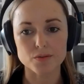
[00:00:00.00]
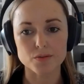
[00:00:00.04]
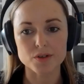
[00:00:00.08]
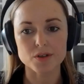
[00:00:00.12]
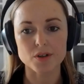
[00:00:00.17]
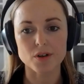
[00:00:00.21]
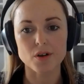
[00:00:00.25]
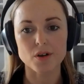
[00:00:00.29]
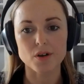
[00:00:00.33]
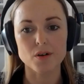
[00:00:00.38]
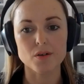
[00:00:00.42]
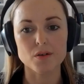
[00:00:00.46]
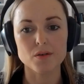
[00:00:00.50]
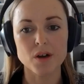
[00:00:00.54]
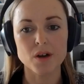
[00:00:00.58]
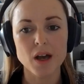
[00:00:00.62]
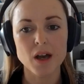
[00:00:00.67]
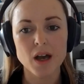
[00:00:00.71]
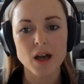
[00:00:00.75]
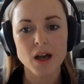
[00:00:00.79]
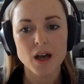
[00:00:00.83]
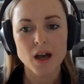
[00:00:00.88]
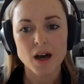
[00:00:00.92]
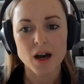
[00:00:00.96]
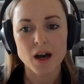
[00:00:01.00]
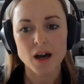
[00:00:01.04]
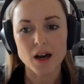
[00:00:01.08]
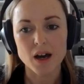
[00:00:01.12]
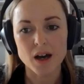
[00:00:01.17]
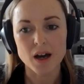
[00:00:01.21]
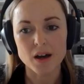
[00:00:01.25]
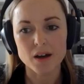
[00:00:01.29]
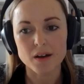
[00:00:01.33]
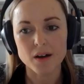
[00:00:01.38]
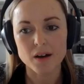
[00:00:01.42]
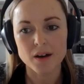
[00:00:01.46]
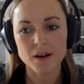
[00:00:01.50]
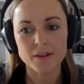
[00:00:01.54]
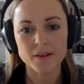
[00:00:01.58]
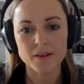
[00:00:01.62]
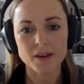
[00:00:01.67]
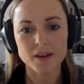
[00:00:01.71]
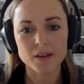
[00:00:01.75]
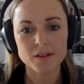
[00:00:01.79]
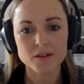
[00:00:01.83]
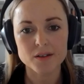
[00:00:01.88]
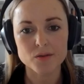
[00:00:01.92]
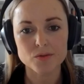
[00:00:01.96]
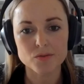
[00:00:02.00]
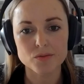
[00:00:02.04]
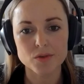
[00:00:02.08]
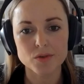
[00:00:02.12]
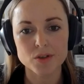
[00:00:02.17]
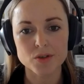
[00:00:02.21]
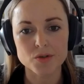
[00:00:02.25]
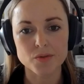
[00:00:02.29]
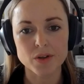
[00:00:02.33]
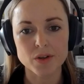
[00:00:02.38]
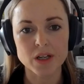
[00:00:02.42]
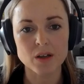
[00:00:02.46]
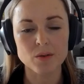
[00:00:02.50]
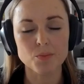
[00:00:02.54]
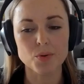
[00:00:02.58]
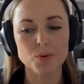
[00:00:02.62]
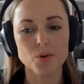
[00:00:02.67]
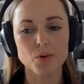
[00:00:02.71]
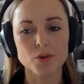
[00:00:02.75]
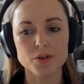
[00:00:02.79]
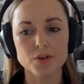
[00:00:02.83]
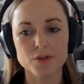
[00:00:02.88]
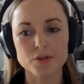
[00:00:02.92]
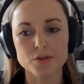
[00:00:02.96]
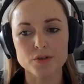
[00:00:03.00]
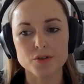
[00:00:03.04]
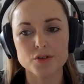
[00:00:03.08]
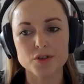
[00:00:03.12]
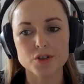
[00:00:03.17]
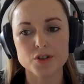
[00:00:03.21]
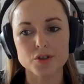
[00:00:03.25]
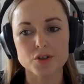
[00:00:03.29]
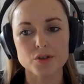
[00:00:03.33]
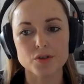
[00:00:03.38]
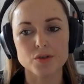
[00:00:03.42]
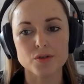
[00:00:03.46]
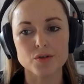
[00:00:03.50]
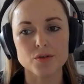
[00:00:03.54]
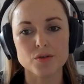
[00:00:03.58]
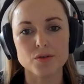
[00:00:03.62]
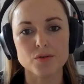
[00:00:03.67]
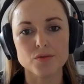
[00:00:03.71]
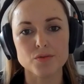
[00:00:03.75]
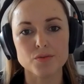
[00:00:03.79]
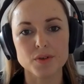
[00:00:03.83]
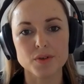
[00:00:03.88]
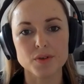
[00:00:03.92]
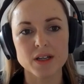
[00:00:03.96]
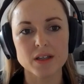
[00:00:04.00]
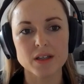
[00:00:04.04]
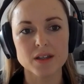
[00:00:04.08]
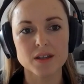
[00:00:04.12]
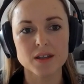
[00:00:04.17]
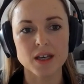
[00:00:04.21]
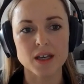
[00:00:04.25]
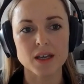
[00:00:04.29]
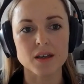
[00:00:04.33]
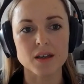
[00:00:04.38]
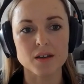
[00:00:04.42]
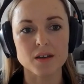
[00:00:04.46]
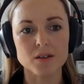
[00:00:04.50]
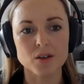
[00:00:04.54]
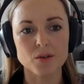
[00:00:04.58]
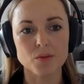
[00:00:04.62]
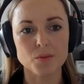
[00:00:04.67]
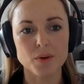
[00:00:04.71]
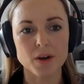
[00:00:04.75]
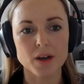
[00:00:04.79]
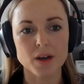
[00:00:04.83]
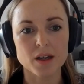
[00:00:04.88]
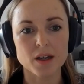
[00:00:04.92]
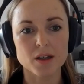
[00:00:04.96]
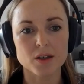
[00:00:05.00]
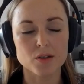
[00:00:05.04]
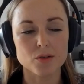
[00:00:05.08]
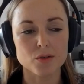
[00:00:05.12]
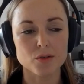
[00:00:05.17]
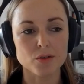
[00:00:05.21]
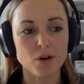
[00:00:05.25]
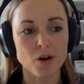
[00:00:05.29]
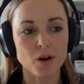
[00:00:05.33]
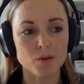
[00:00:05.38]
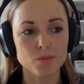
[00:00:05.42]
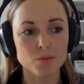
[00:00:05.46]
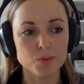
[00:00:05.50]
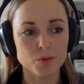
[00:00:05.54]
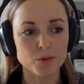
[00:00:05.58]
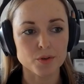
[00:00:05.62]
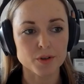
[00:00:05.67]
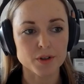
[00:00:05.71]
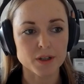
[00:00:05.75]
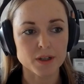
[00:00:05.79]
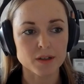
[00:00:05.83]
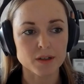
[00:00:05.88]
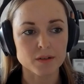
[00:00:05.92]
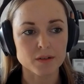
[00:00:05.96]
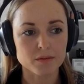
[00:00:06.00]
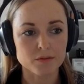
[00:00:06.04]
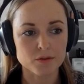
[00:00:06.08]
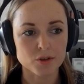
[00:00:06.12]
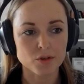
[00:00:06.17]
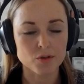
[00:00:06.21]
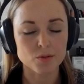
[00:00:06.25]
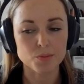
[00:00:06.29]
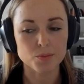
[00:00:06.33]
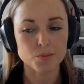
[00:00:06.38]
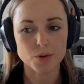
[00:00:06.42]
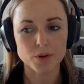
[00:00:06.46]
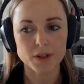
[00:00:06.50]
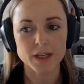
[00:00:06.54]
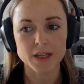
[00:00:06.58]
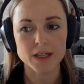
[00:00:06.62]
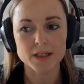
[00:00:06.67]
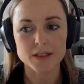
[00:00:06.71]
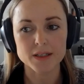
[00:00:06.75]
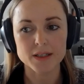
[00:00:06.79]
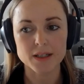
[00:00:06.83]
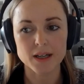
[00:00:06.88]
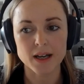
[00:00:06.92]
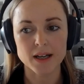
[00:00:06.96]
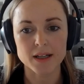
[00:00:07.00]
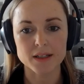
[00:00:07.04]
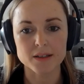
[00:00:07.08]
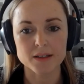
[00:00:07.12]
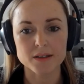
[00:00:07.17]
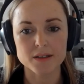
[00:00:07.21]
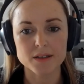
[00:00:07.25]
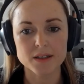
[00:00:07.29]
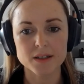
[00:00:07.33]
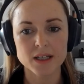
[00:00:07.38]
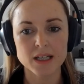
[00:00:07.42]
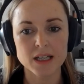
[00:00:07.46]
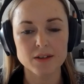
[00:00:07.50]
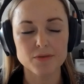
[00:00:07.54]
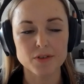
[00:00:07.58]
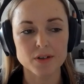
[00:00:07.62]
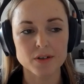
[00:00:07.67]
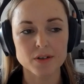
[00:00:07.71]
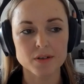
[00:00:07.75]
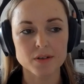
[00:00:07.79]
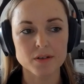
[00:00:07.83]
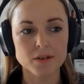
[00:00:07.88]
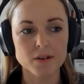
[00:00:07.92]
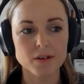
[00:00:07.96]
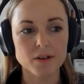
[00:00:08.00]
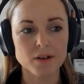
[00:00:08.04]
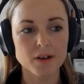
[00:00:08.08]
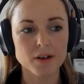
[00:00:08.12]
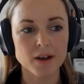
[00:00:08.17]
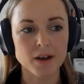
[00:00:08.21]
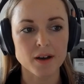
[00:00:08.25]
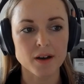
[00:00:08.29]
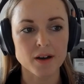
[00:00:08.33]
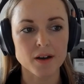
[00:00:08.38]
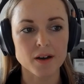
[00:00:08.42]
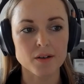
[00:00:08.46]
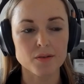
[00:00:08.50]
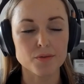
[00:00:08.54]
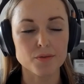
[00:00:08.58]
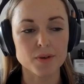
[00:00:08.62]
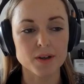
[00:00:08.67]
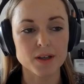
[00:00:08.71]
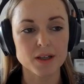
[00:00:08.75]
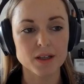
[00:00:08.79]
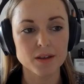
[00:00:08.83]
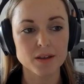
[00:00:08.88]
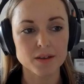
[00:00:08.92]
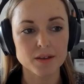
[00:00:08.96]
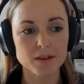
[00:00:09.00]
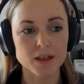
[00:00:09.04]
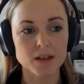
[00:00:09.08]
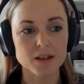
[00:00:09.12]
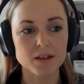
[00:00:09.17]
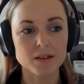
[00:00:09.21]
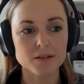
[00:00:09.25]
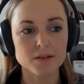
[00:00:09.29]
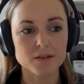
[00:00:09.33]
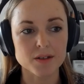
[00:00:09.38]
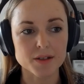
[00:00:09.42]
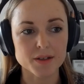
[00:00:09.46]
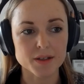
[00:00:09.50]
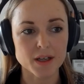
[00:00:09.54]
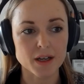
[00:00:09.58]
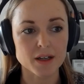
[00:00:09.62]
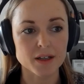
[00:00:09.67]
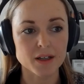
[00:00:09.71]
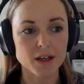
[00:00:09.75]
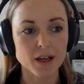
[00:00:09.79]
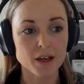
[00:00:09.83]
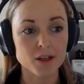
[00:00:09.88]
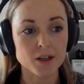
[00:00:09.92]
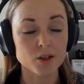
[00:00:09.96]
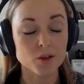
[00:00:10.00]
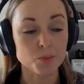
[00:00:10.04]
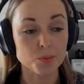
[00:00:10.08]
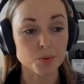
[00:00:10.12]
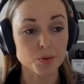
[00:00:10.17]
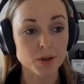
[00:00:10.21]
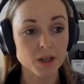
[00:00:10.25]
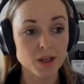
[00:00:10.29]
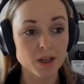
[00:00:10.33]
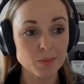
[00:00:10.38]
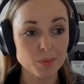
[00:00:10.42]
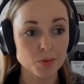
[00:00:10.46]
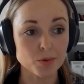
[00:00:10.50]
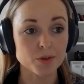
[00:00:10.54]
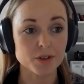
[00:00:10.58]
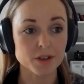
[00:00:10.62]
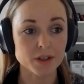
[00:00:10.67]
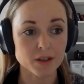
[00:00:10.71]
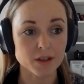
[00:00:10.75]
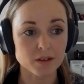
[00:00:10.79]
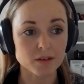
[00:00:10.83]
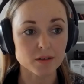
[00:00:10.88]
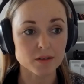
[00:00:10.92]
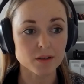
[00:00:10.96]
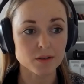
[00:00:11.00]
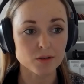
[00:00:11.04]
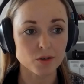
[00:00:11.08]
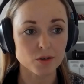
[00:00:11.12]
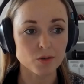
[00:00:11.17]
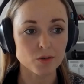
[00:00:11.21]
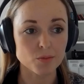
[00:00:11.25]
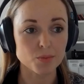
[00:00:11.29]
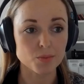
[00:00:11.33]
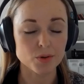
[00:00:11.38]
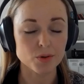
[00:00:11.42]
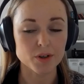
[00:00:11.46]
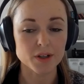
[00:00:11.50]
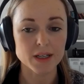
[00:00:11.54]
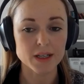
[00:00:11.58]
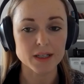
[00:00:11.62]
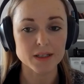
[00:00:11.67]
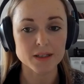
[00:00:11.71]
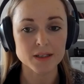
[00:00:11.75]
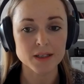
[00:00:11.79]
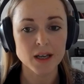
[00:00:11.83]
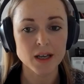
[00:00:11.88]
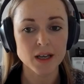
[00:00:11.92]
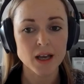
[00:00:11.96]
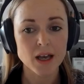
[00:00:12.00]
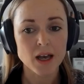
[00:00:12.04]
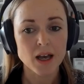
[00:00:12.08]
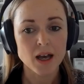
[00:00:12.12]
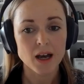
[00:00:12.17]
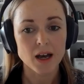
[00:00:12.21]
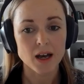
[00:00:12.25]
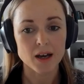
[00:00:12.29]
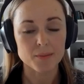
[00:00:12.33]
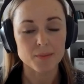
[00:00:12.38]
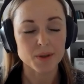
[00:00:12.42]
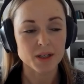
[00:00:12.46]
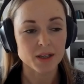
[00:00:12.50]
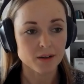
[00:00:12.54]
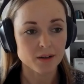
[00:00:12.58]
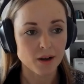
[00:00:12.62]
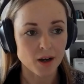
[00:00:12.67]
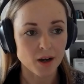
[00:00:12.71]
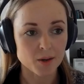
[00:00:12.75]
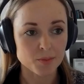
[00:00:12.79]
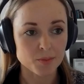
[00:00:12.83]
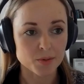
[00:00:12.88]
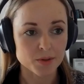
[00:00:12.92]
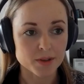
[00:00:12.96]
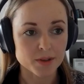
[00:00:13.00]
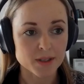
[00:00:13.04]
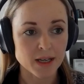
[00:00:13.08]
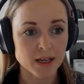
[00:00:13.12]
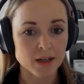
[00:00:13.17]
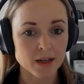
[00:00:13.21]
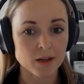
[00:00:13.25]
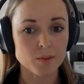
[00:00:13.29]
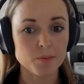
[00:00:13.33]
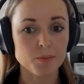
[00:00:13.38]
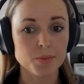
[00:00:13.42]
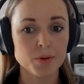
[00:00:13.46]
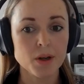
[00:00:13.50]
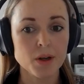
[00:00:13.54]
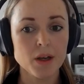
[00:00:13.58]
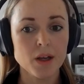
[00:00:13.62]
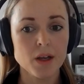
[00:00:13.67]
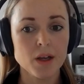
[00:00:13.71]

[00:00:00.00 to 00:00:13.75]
So I think it's really important to rethink the way you're onboarding new employees, and even rethink and design how you're pre-boarding new employees in a hybrid setup.